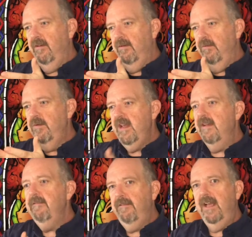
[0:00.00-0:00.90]

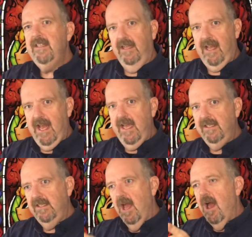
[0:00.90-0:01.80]

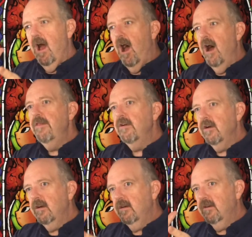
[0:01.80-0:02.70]
infantilize other